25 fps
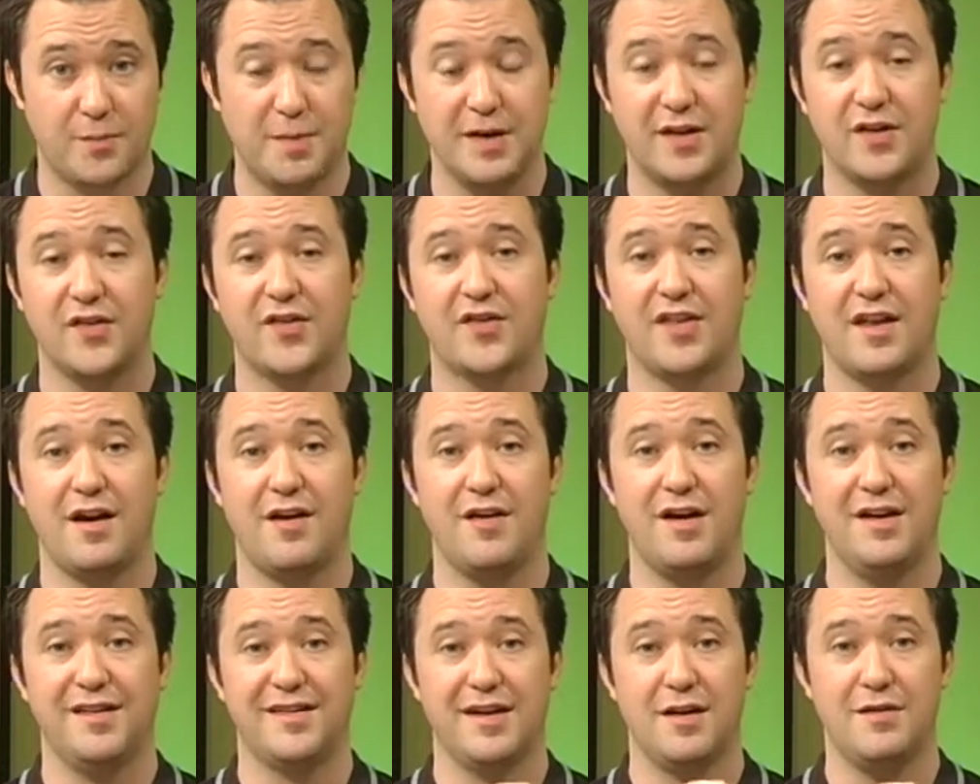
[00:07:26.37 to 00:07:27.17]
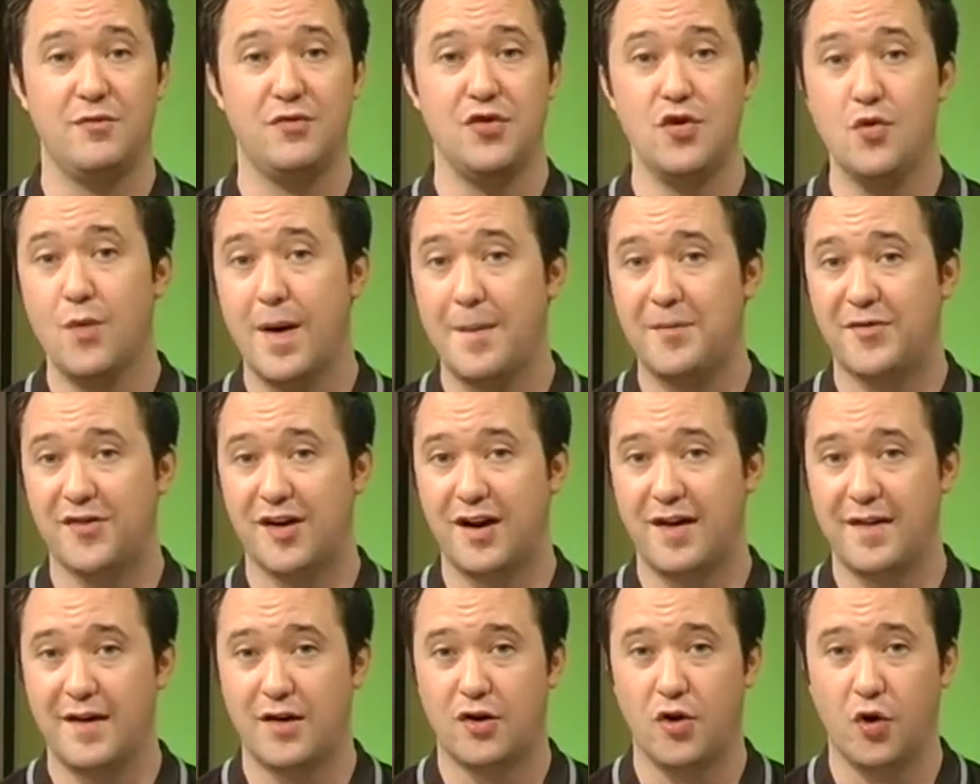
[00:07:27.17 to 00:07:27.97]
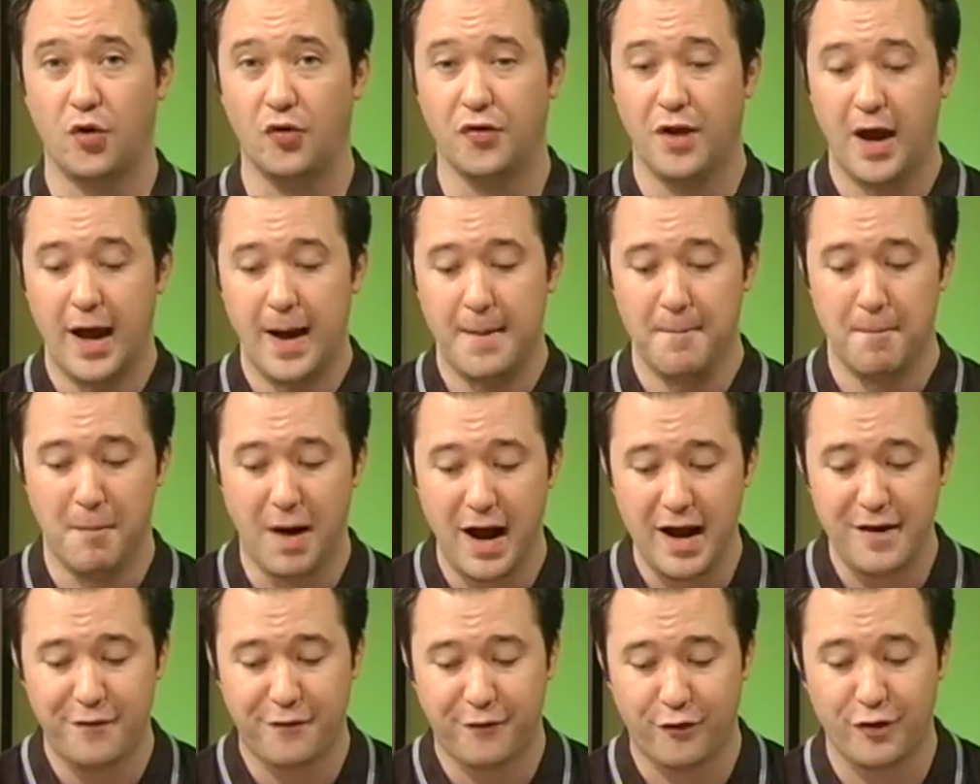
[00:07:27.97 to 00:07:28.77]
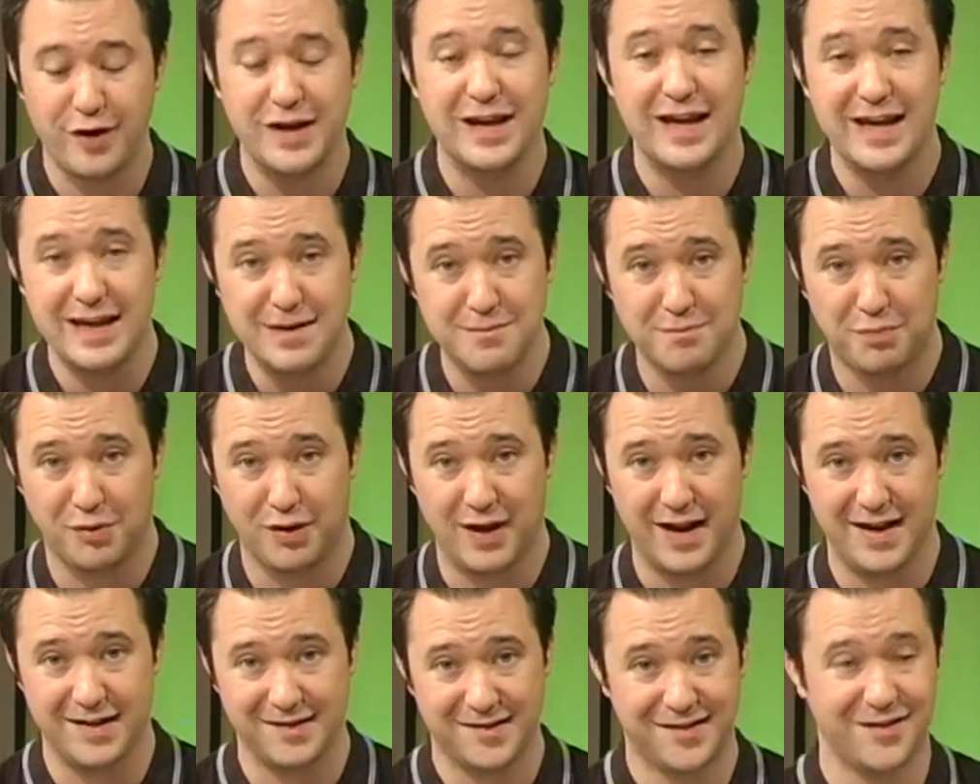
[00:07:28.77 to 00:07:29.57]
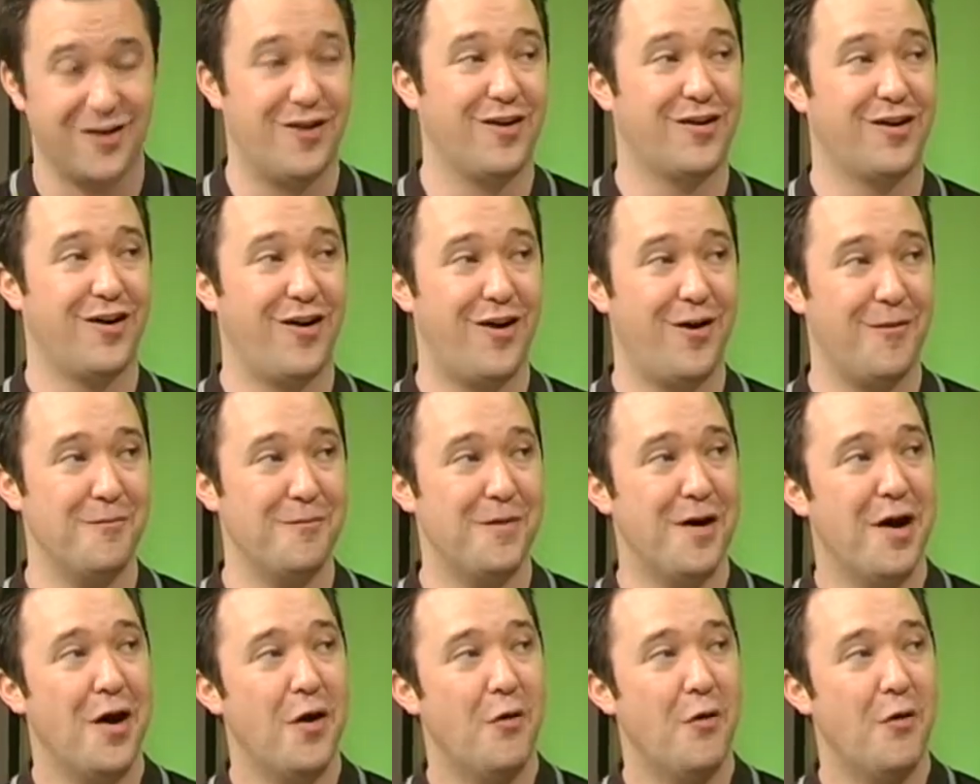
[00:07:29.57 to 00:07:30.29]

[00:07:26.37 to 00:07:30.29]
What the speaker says: because there is a new website out there called myfreeimplants.com